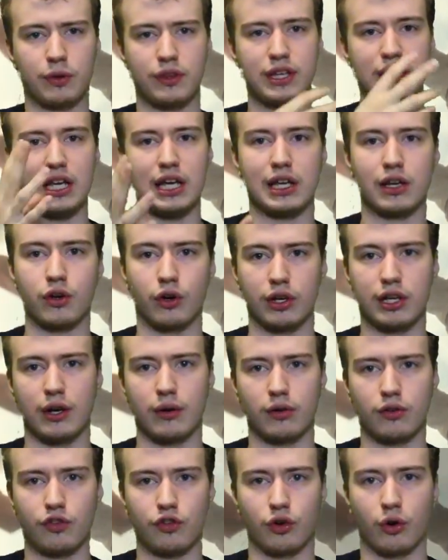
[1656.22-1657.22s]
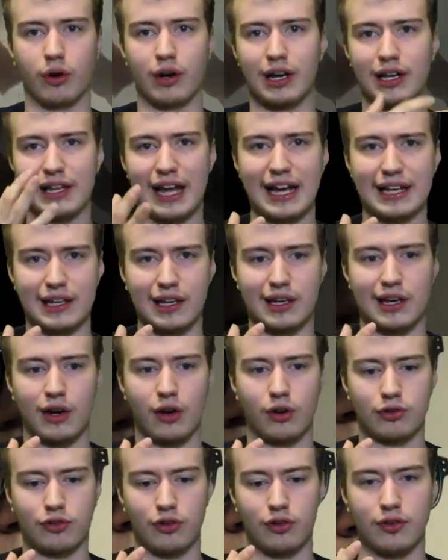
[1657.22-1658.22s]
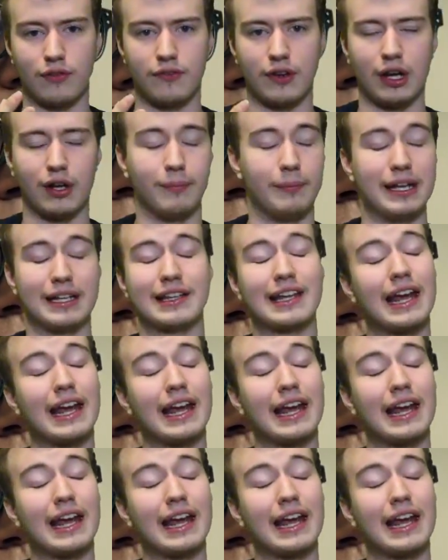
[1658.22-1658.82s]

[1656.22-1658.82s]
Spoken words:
with the incoherent story, lack of character development